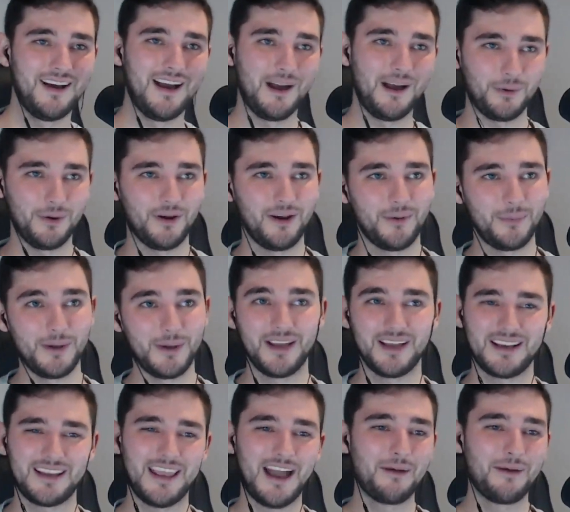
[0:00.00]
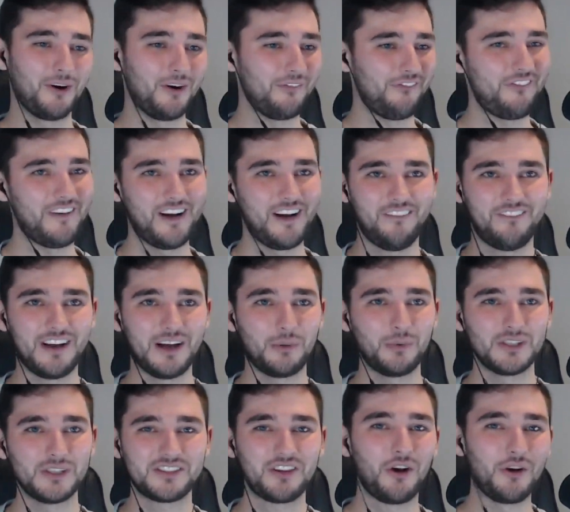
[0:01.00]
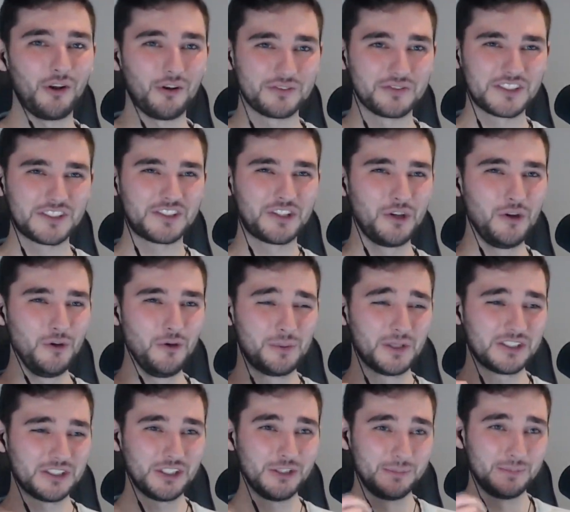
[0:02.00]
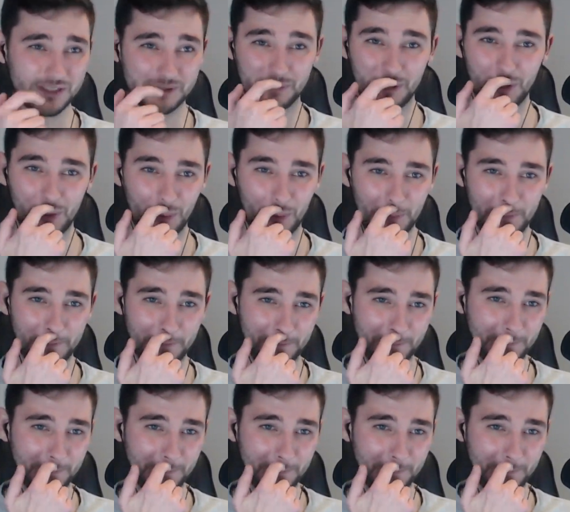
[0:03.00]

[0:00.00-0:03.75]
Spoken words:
Right, we're at Gabon, firefight. We're starting off super, super small.